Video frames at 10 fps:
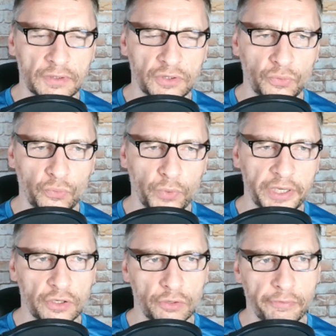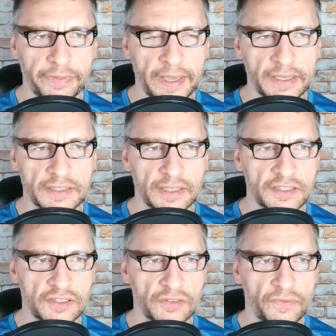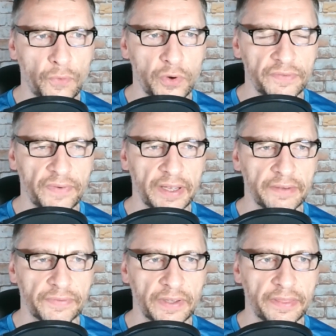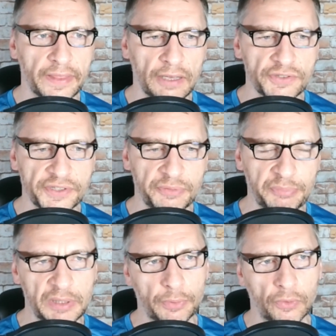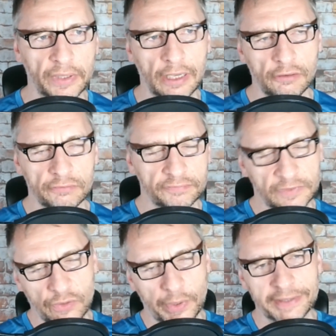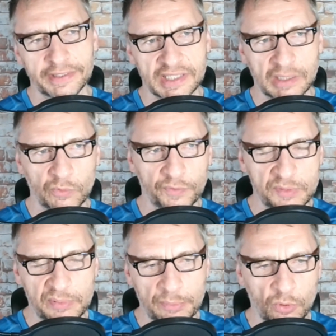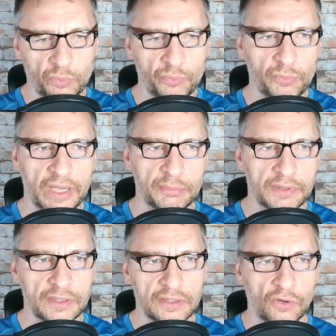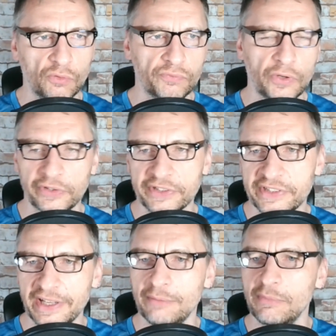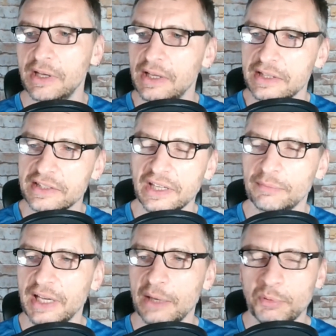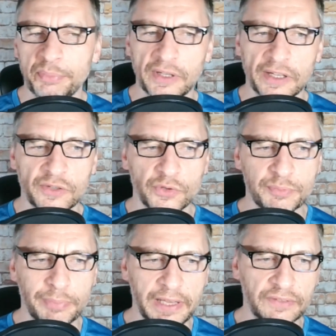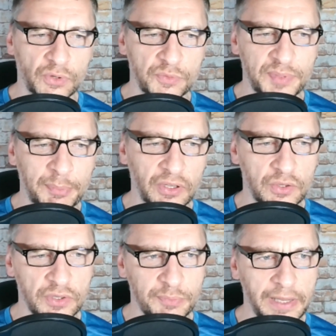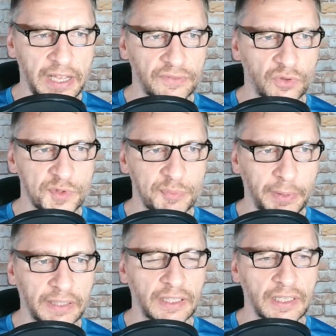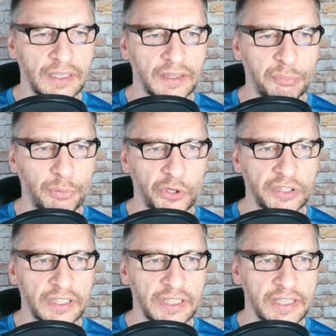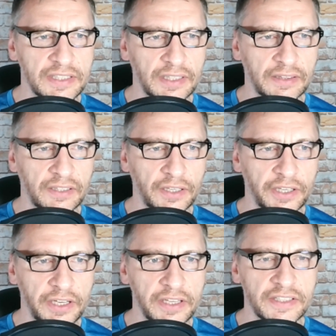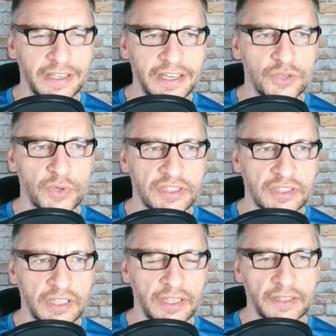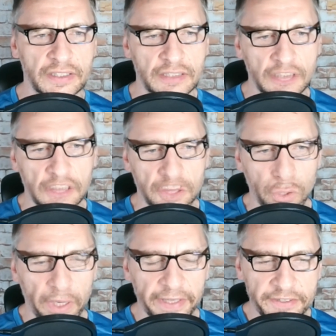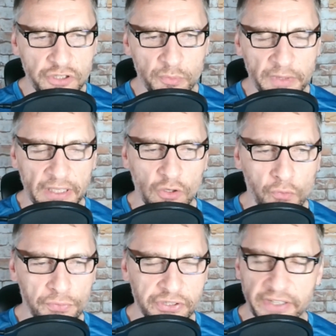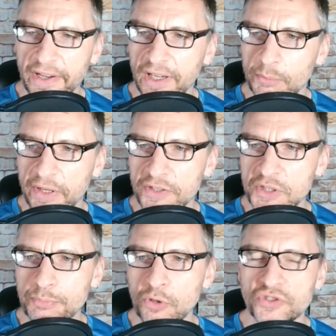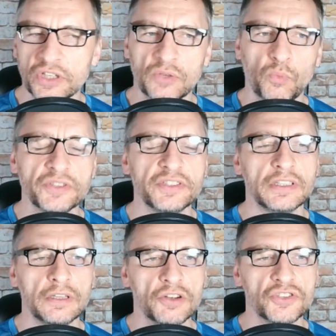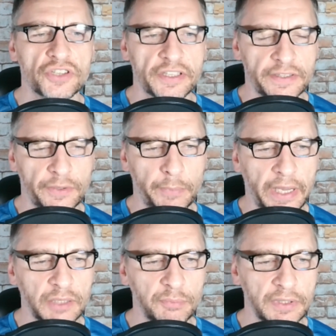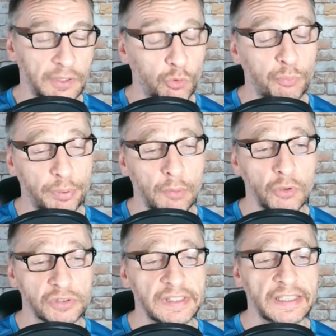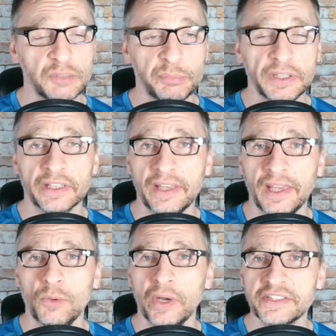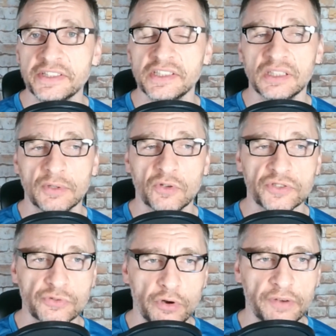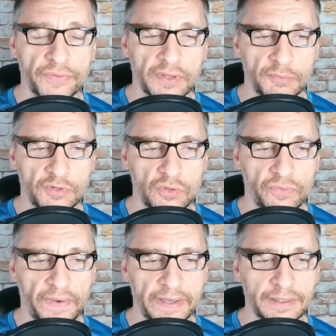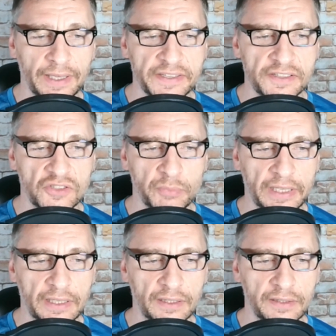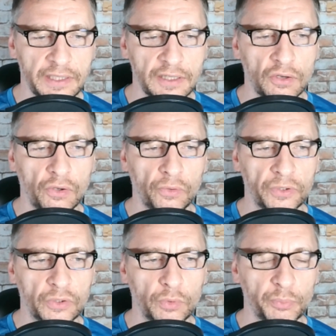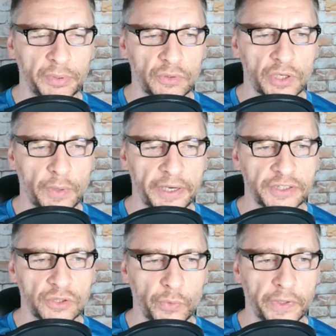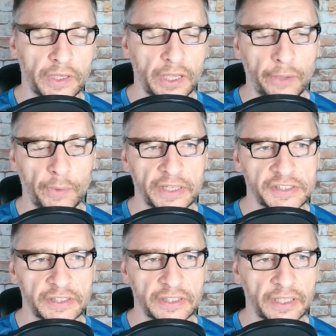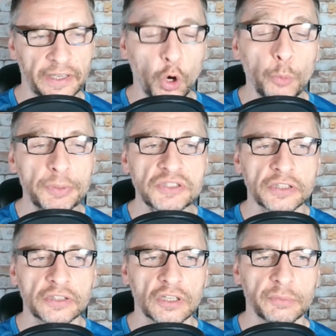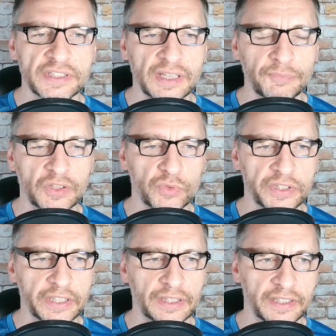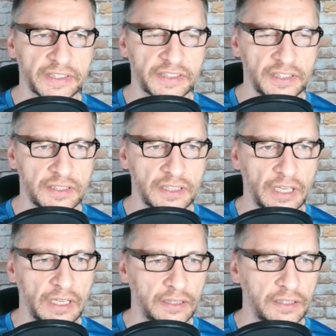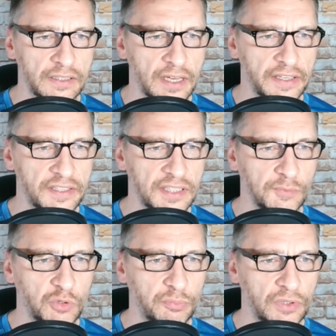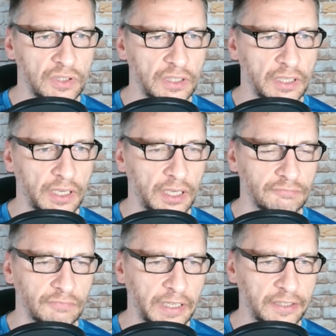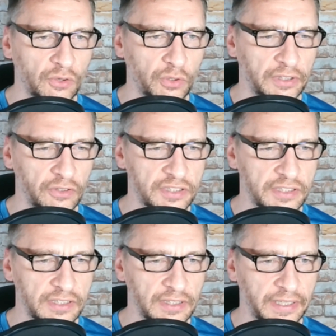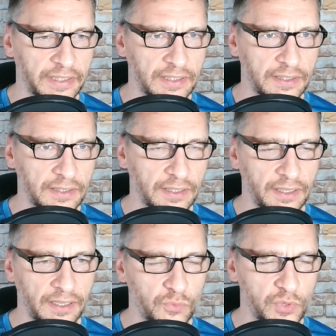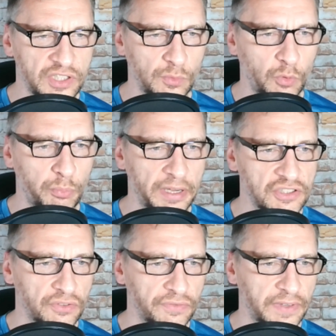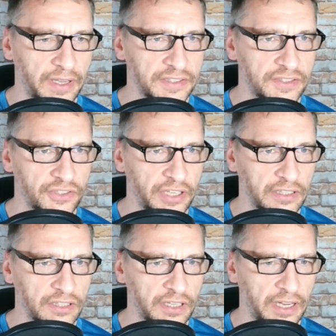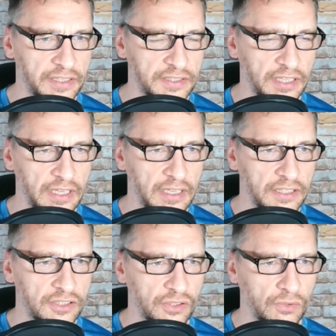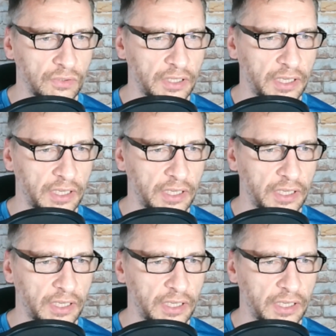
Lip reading: Twitter, or with X, that's 45,000 people. Now, granted, some of these people may be, you know, on the same type of people across platforms, but the point is that there is interest in this. So I assume that over time, this project, once it launches, there will most likely be a KYC, because in for them to finalize it, to make it legal, you will be required to do a KYC. I hope it's not going to be something ridiculous. These guys seem to be, I don't know, it looks like a reasonable bunch of guys. They're younger guys. So,